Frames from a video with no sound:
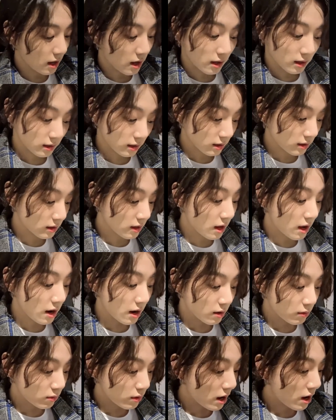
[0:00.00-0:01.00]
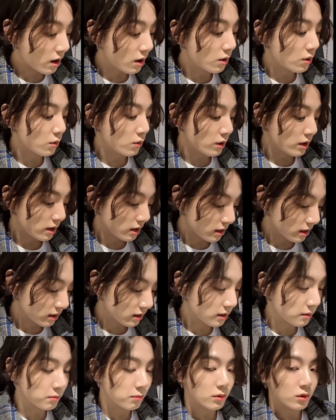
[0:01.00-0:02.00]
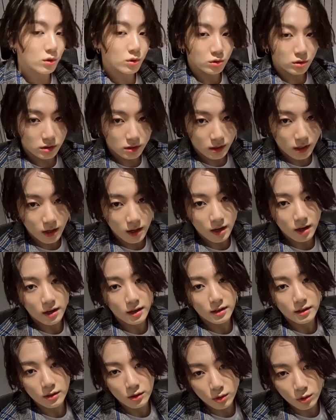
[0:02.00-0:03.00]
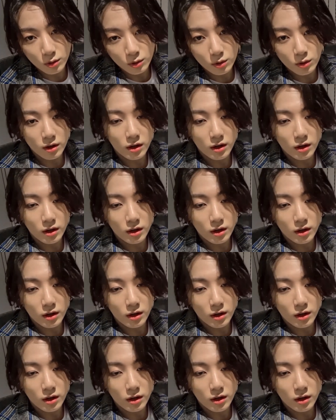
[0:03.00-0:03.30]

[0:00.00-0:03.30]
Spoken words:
It was something playing in front of me.